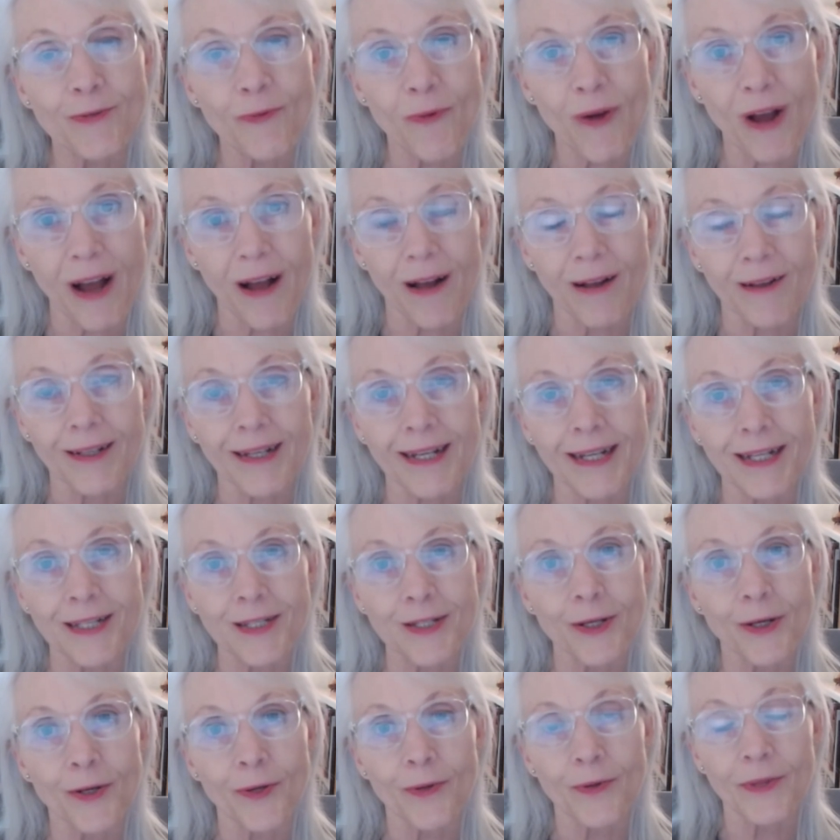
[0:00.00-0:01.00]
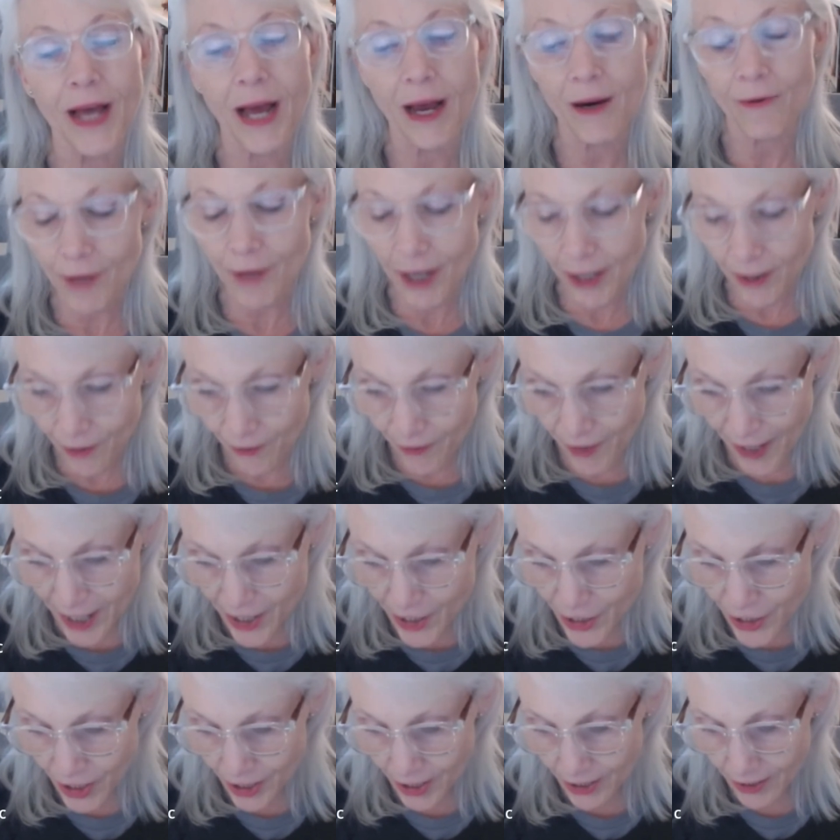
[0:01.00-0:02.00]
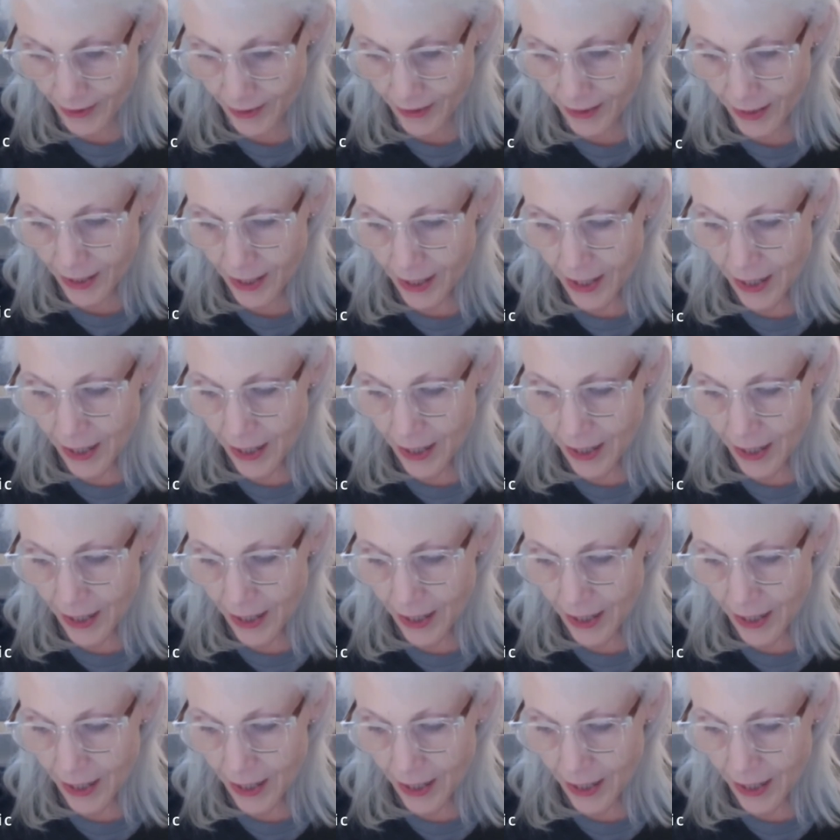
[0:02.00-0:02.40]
well. And so that renovation,